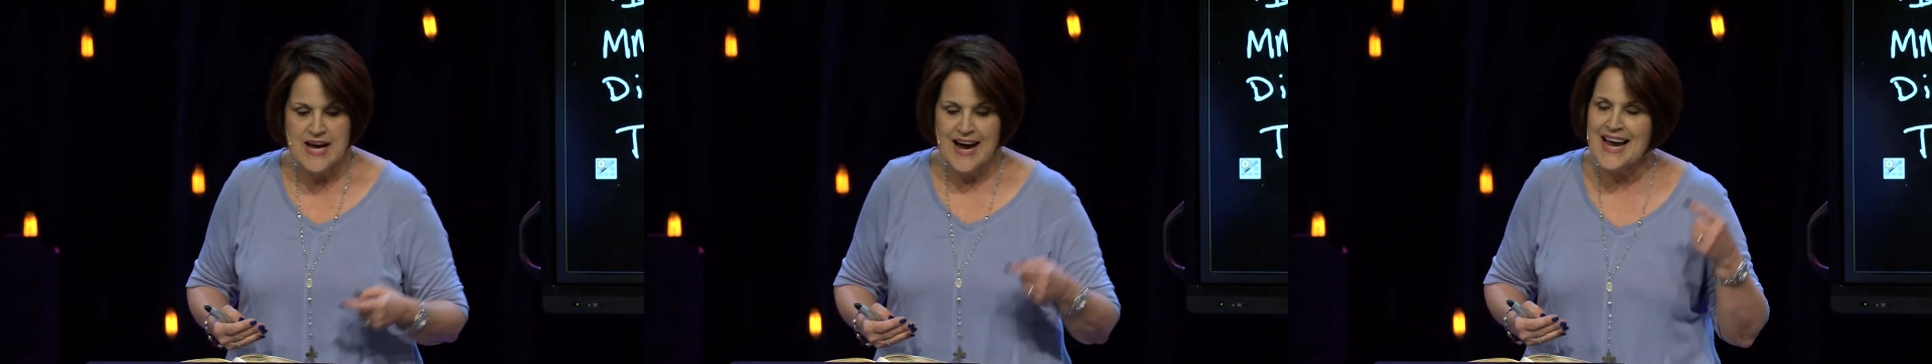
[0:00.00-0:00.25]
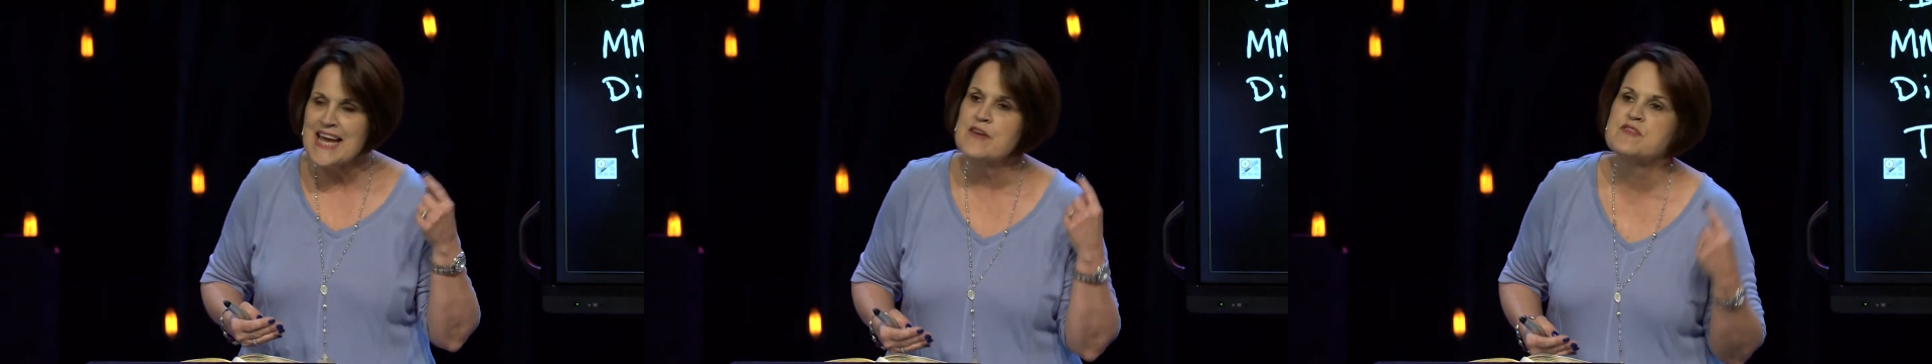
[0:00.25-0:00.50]

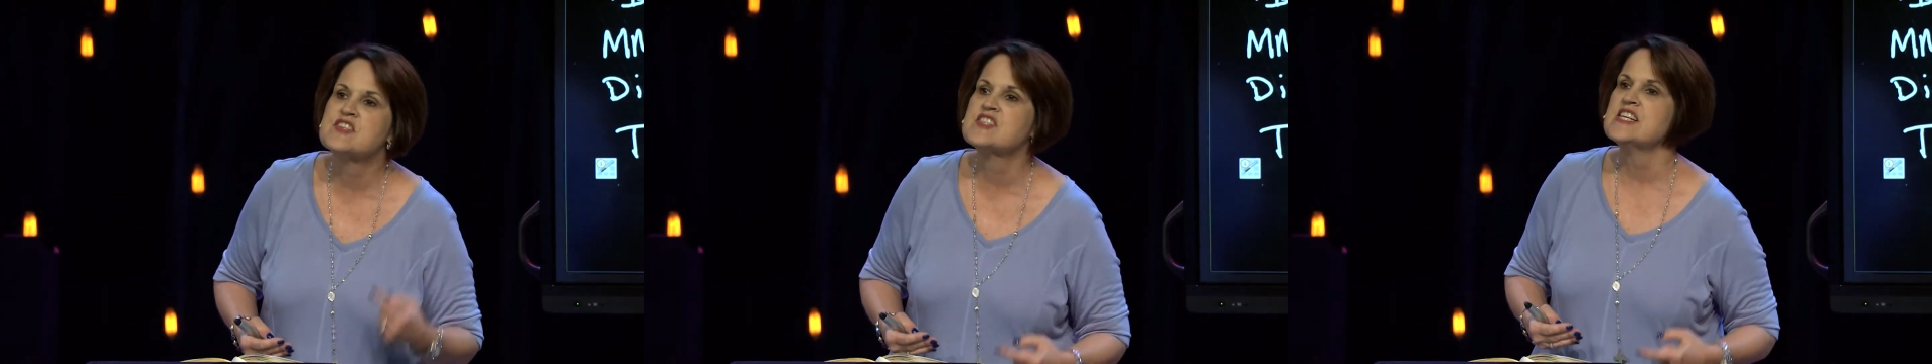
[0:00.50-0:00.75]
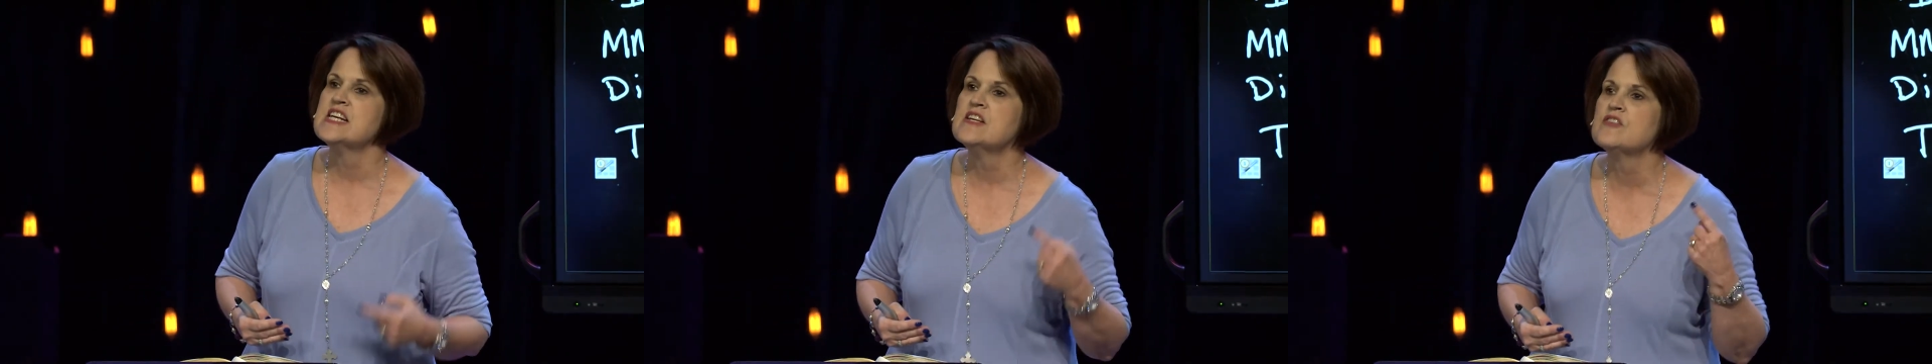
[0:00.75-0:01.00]
I have
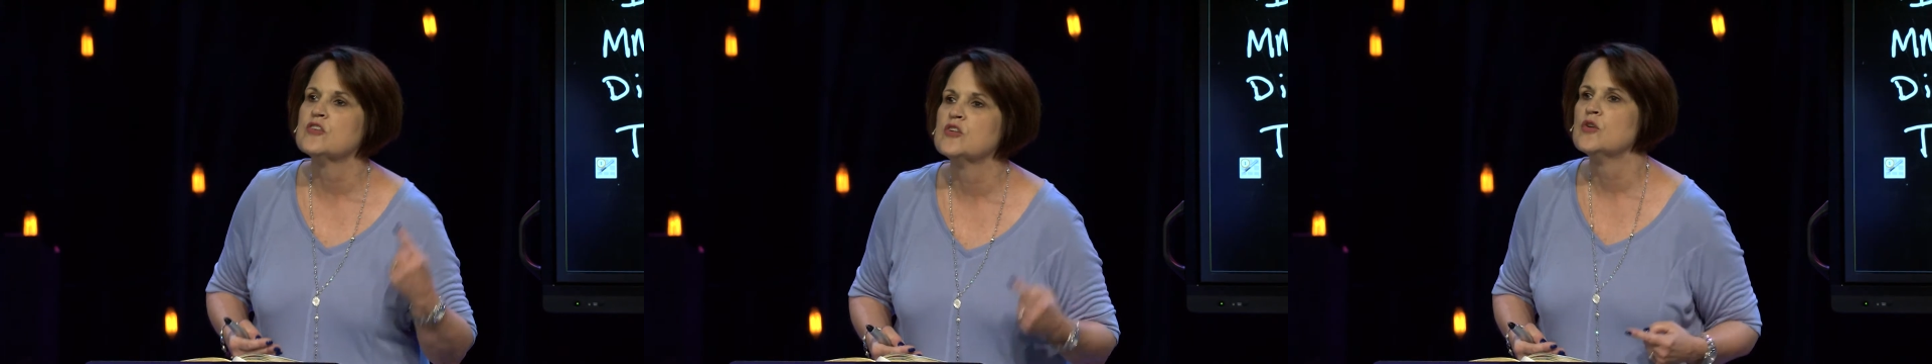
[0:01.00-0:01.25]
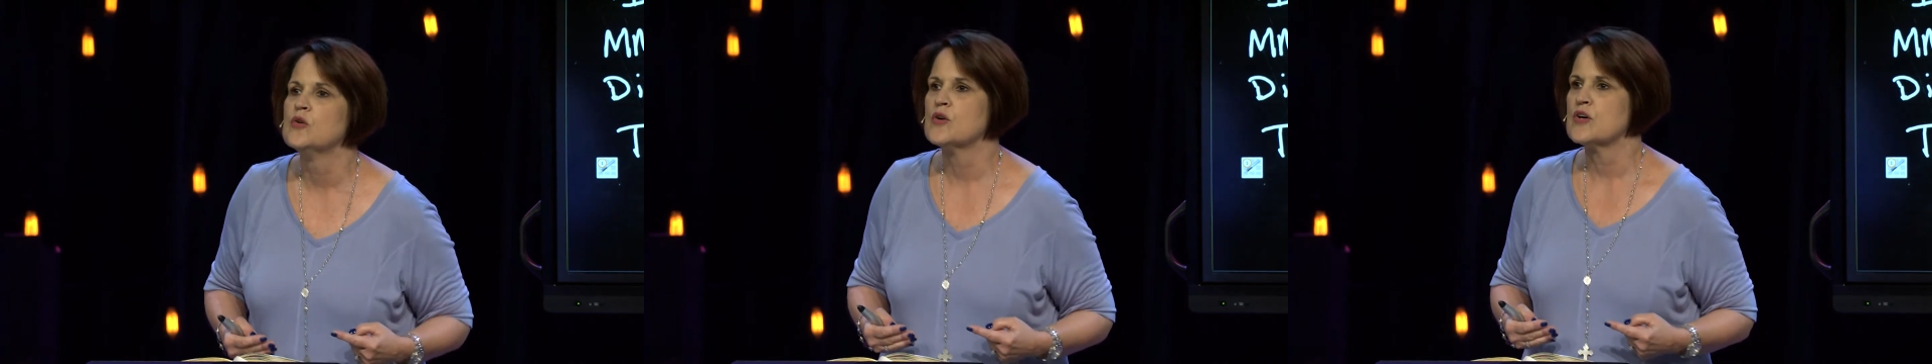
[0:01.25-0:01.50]
seen the
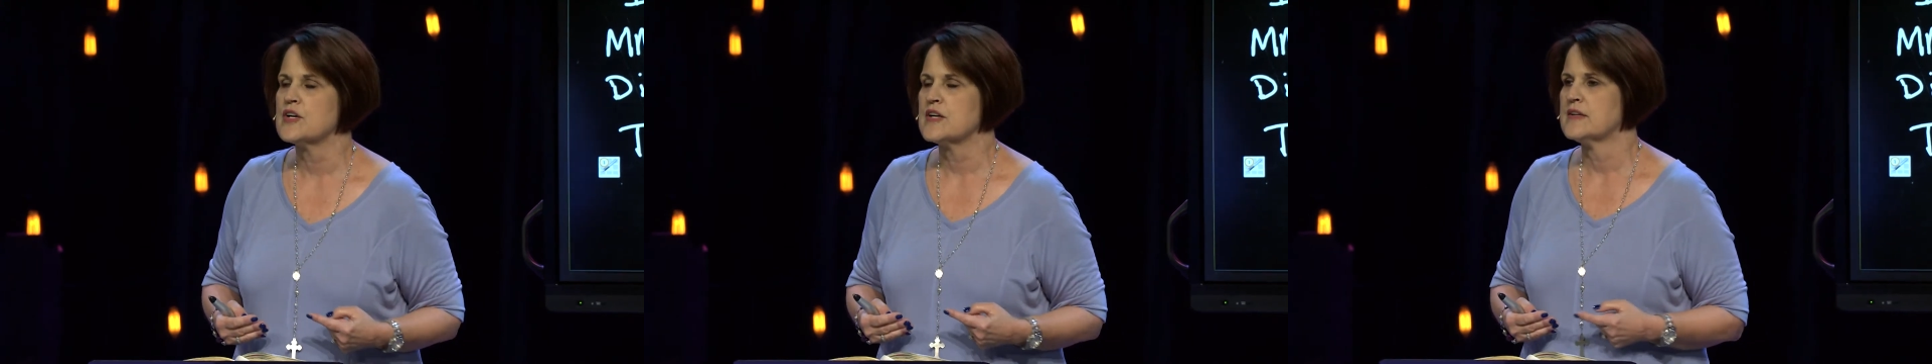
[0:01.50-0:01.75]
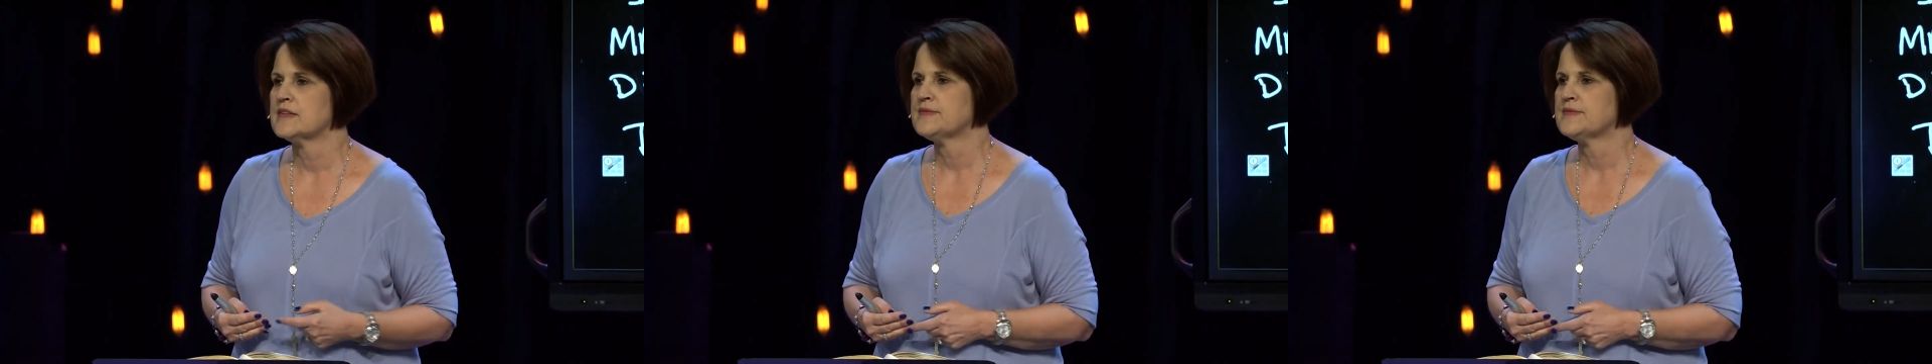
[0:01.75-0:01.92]
Lord.